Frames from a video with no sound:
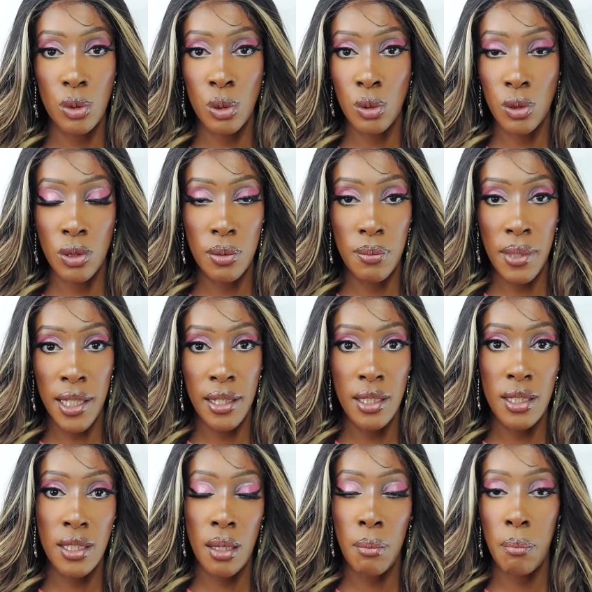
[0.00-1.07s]
owned by
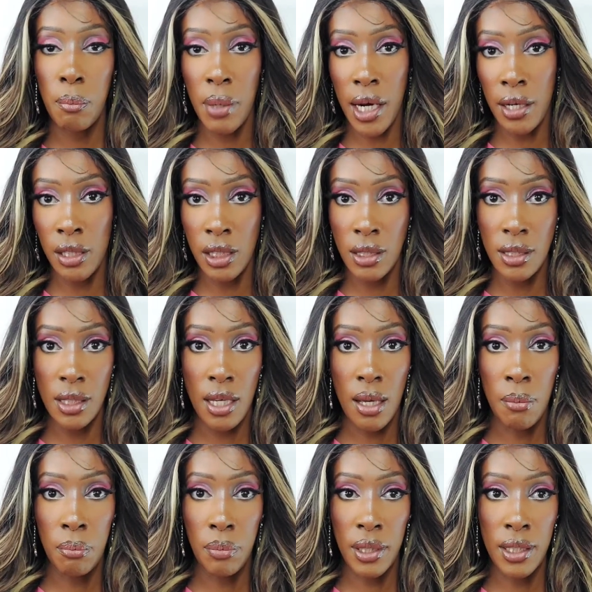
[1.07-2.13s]
the same parent
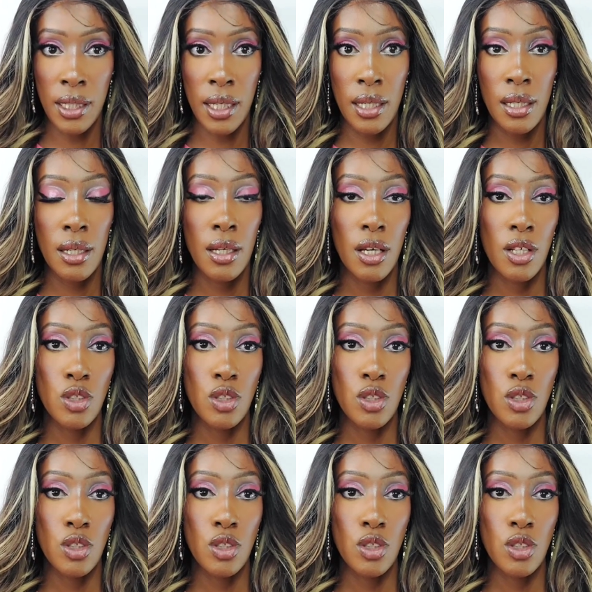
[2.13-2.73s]
company.